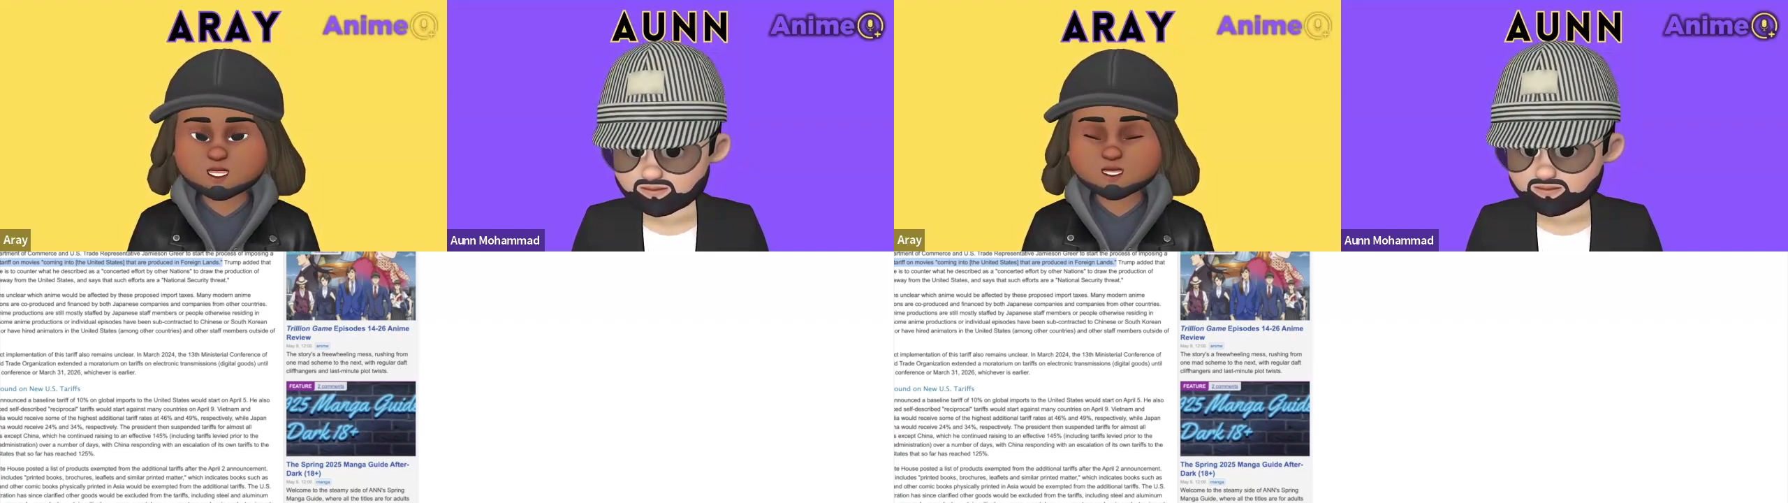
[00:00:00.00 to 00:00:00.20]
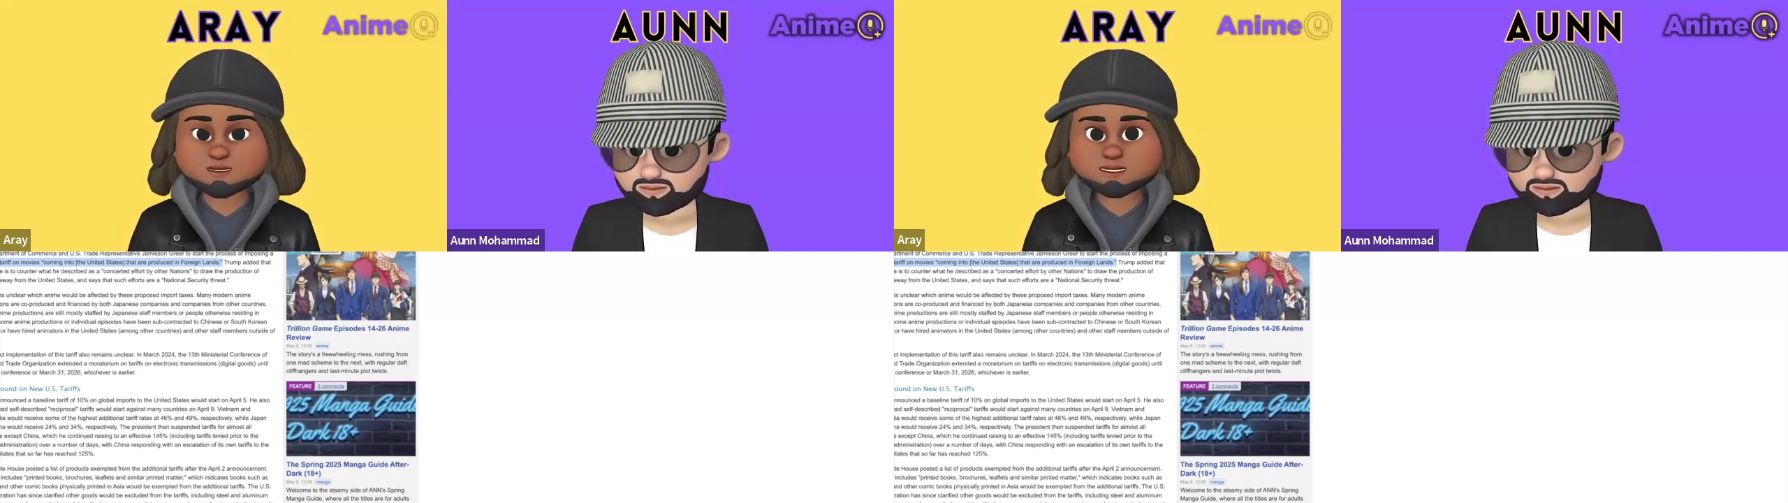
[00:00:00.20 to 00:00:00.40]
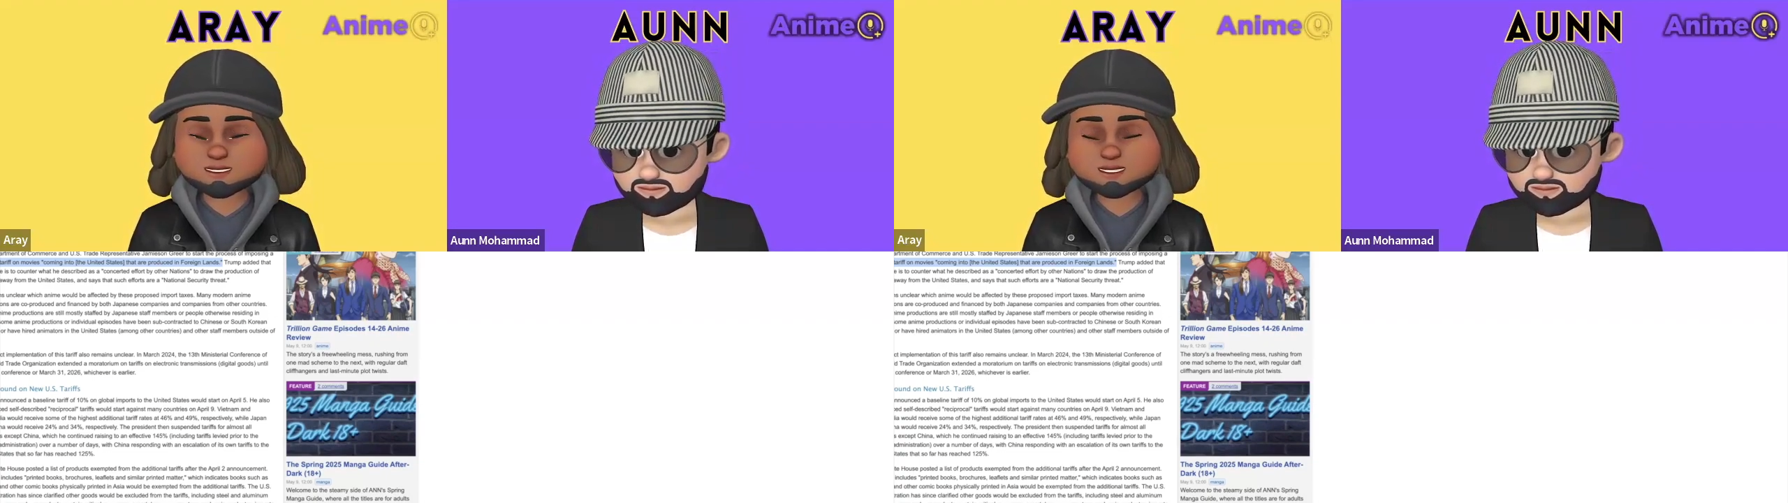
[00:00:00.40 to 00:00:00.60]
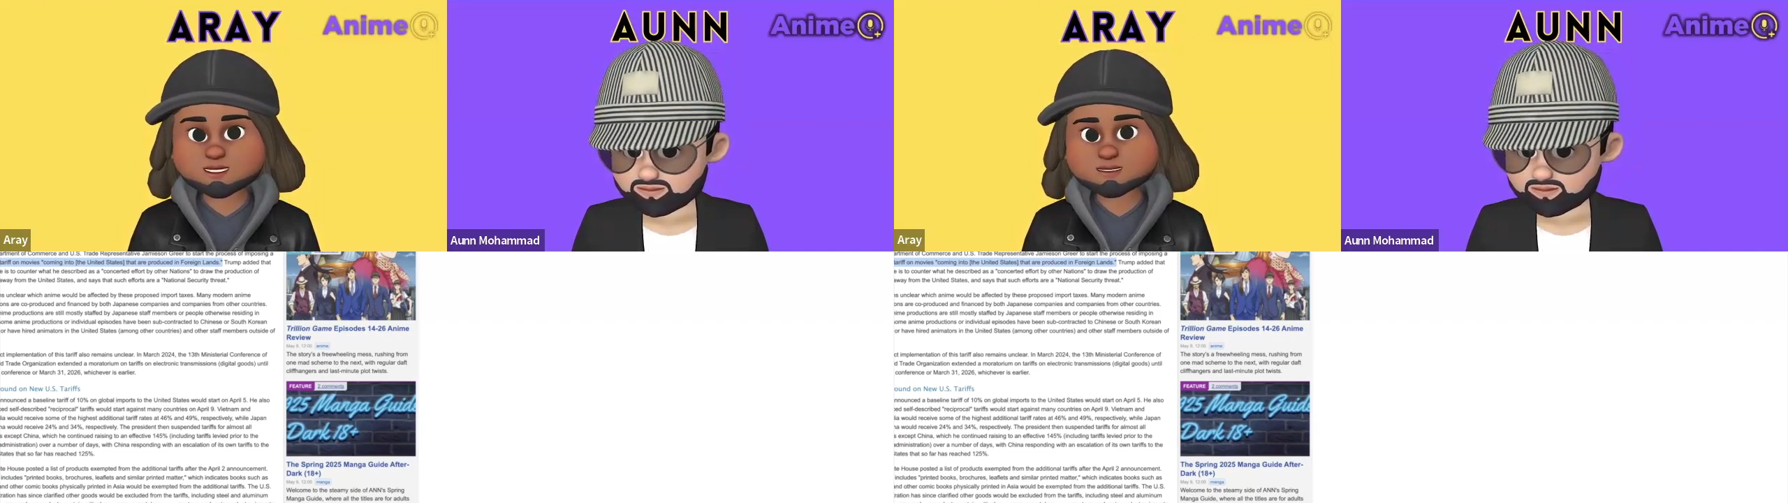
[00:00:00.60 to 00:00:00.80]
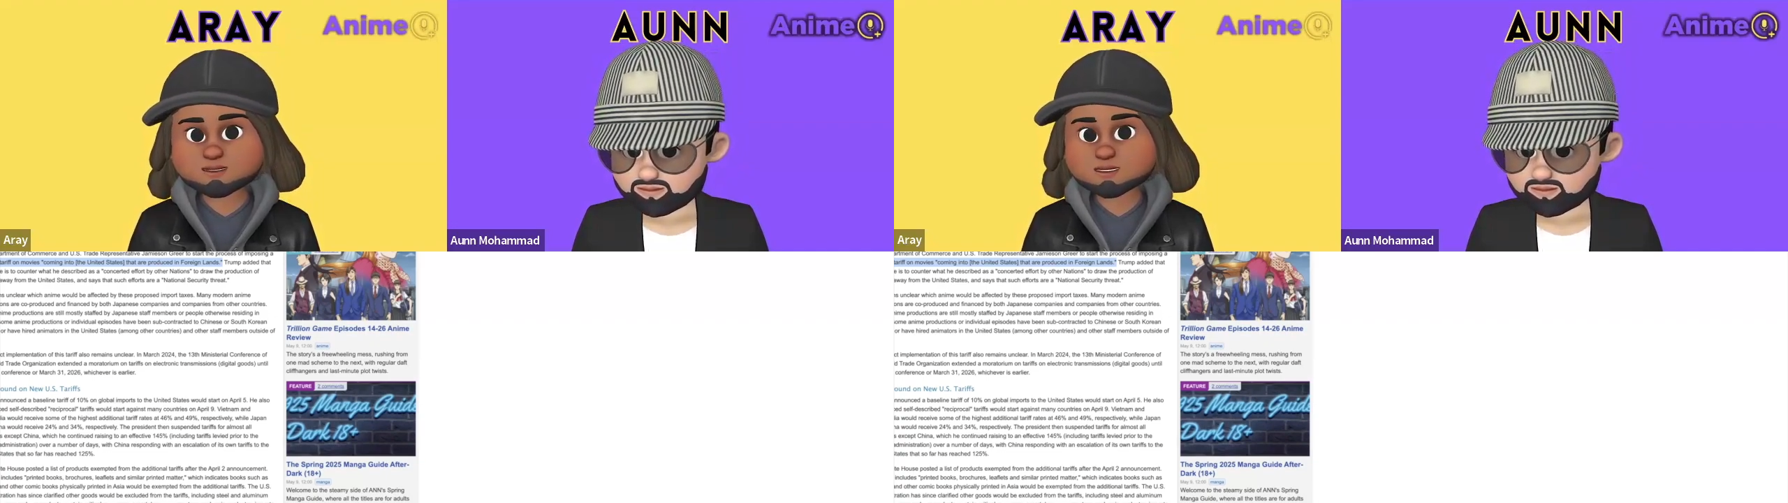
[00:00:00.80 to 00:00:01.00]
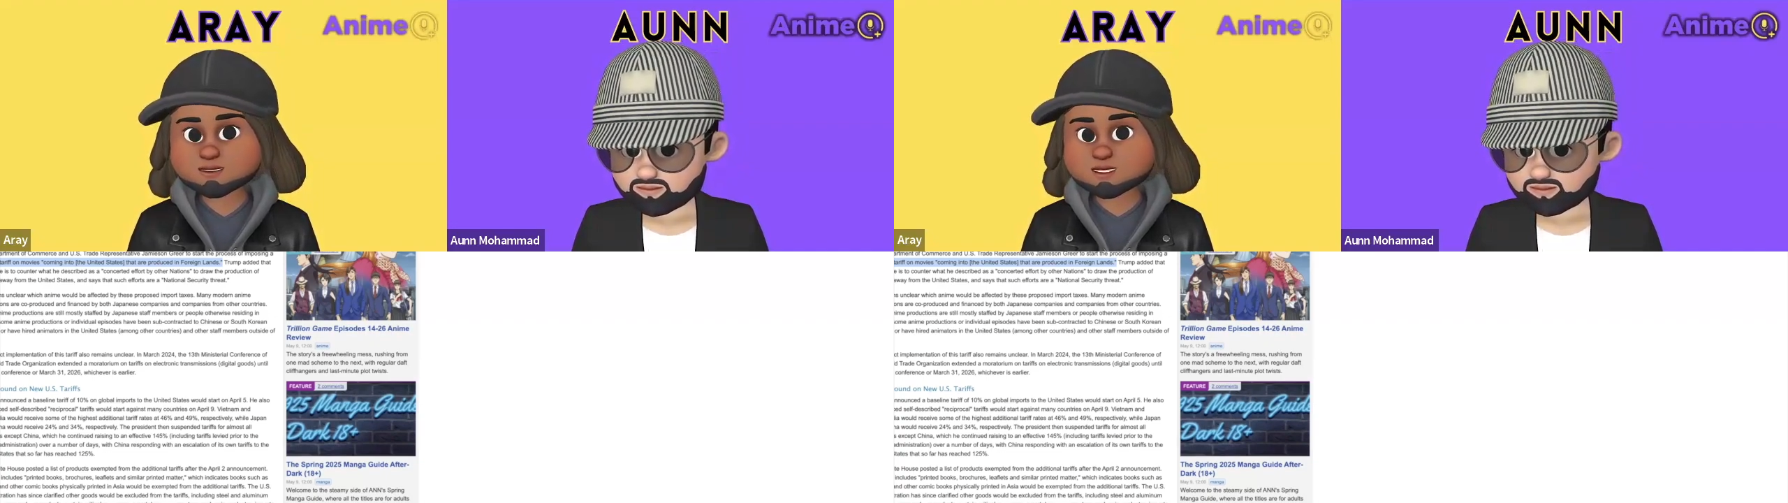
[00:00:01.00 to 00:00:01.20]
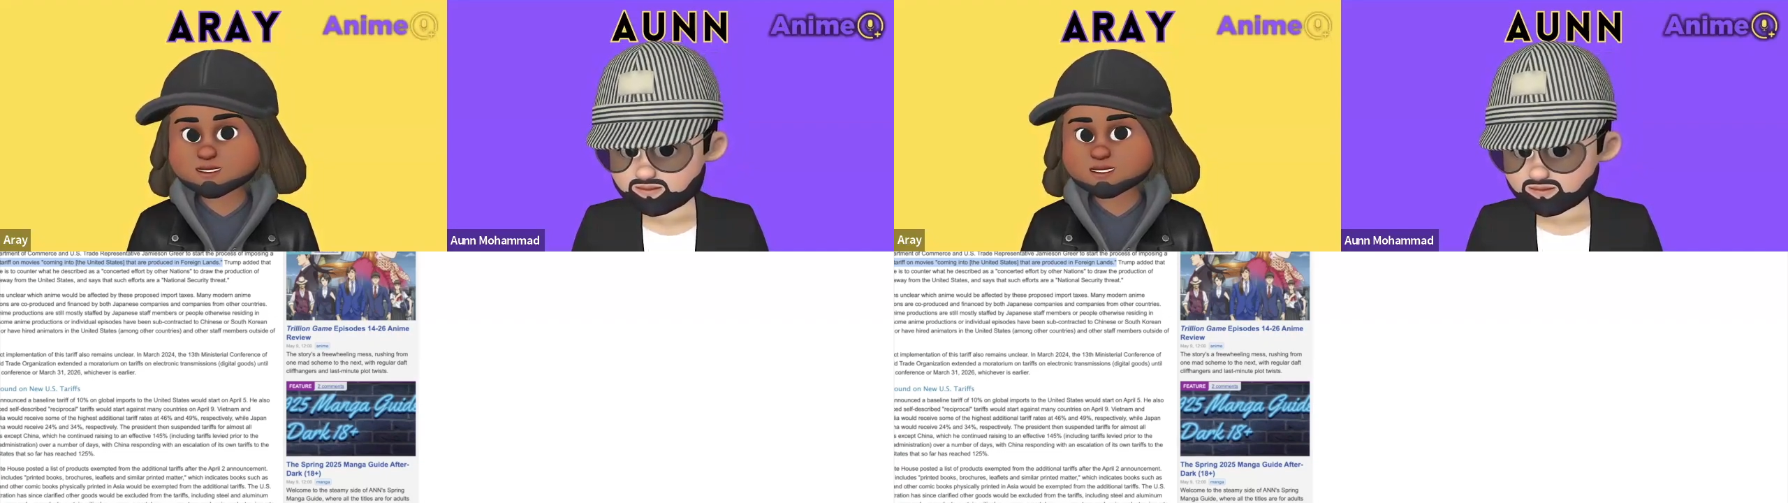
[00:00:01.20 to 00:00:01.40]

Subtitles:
oh, if a ticket is $20,